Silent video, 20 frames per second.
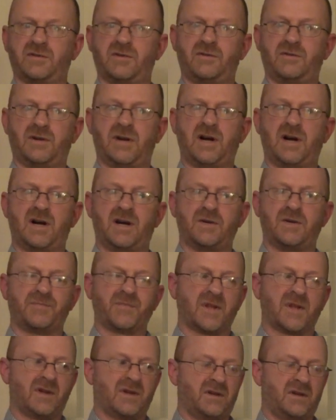There are
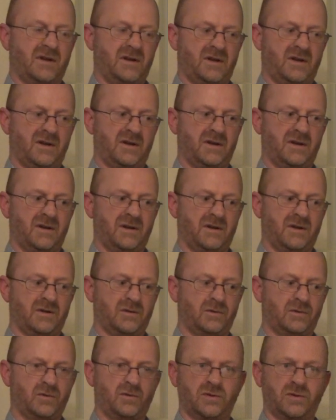
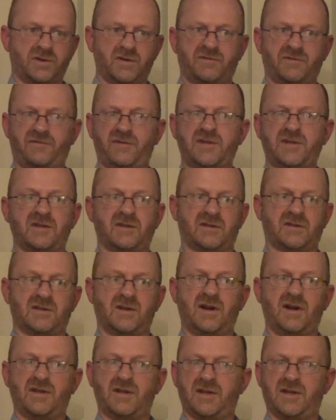laws of physics,
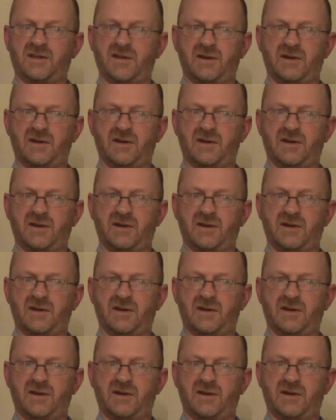aren't there?